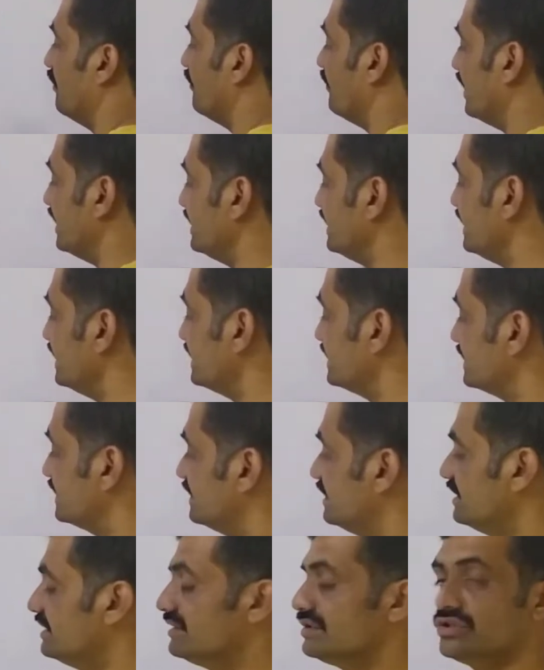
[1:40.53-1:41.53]
When this
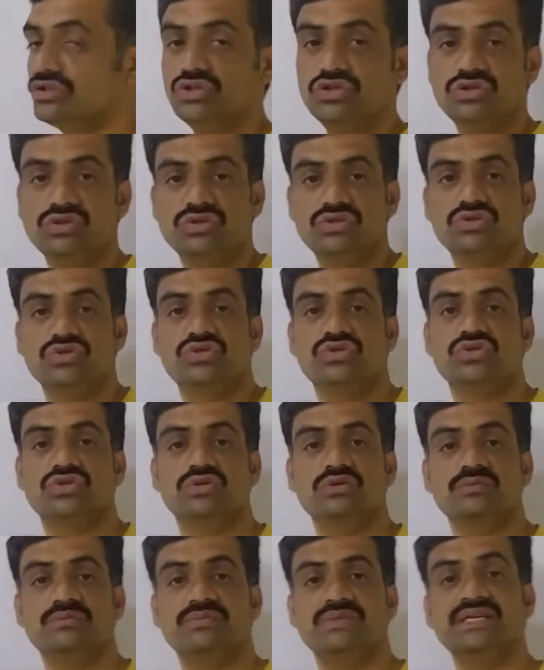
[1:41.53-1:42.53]

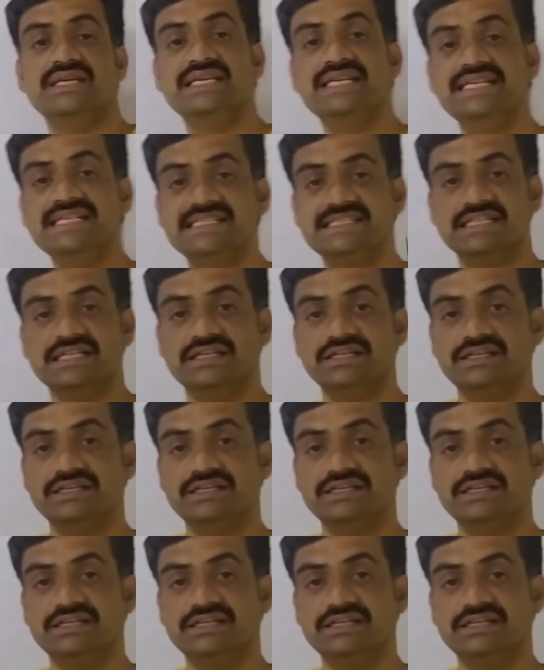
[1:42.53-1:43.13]
tube is